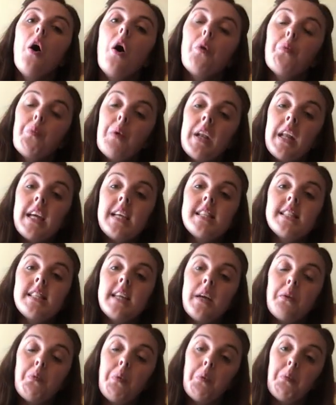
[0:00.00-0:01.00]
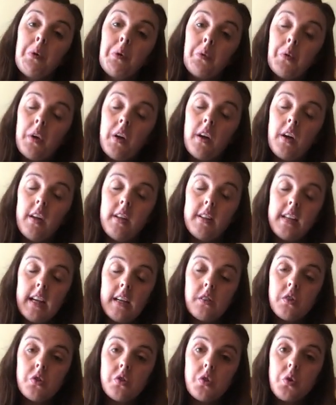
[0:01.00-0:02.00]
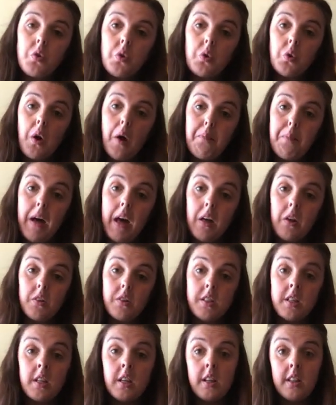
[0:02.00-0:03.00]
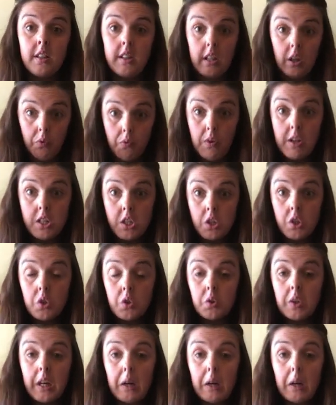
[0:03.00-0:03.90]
And when I said when we were next door about the original